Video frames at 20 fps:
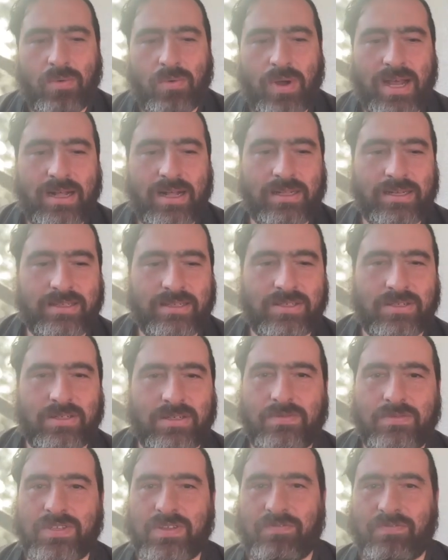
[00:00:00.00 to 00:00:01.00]
Well, it
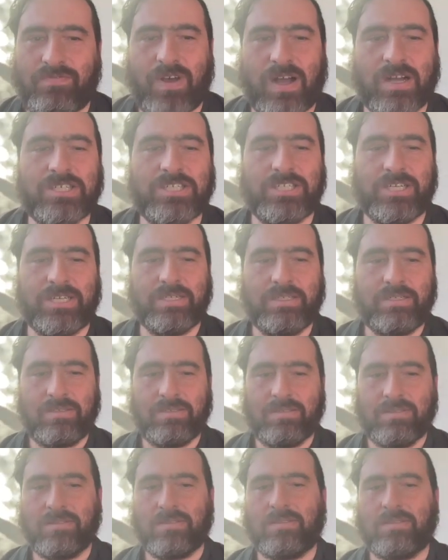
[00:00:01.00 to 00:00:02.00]
serves a function,
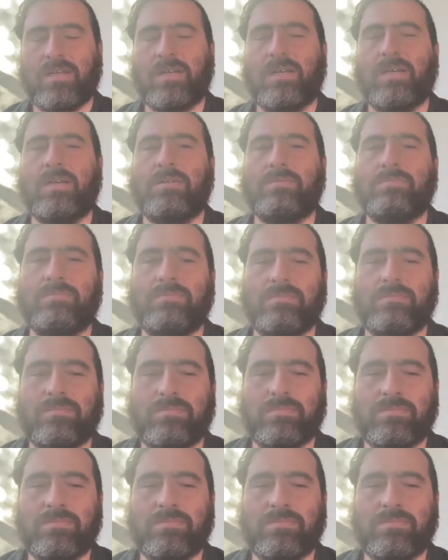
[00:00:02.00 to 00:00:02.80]
um,